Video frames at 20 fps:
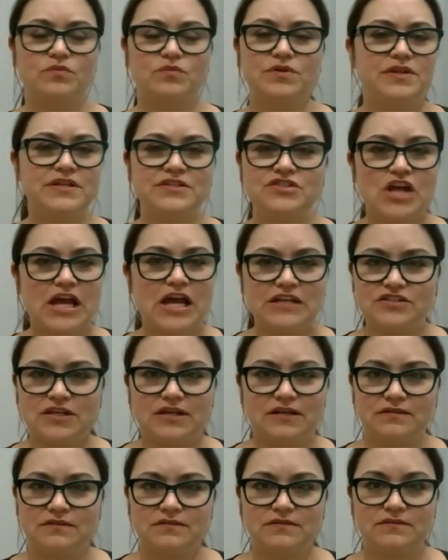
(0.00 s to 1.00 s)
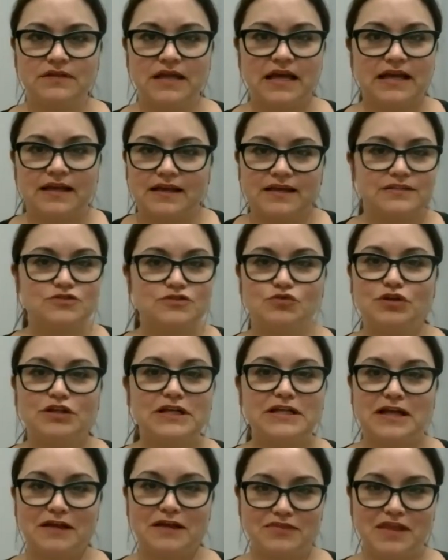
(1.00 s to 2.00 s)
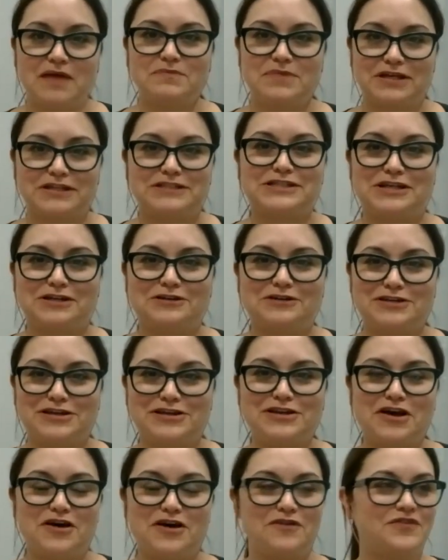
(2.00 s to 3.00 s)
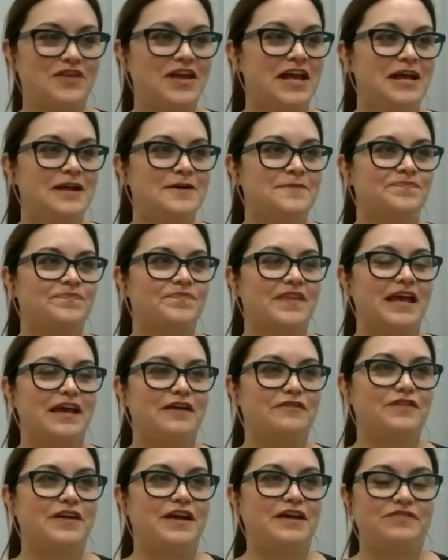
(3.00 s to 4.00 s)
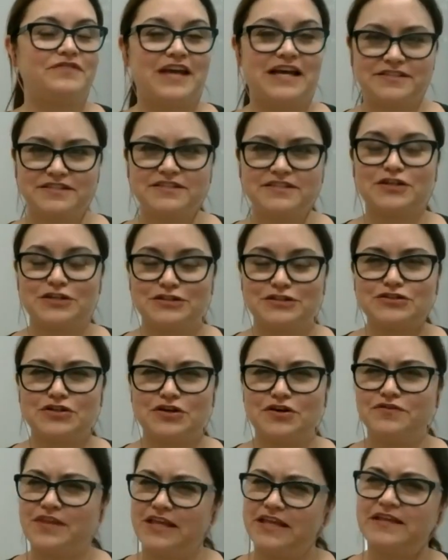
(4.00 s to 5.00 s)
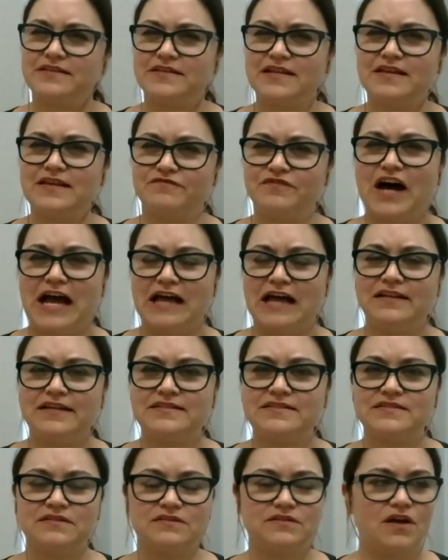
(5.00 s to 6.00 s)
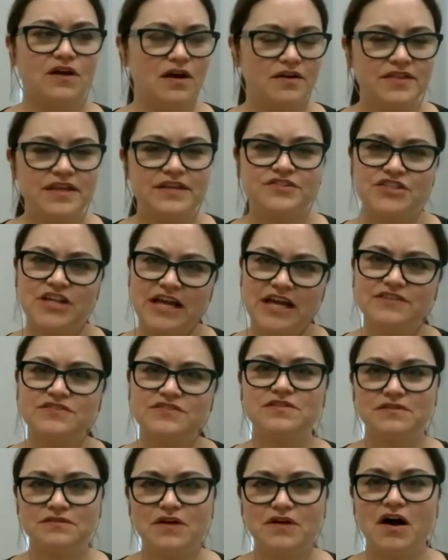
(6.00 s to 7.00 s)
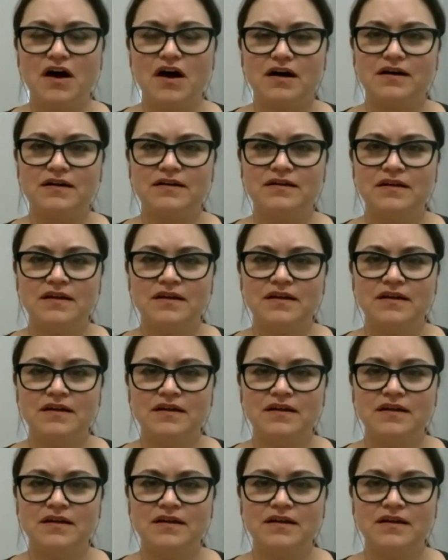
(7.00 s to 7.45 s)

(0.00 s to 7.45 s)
Well, then change it. Like, it's really not that big a deal. You know, if that's the concern that it violates the law, then change the law.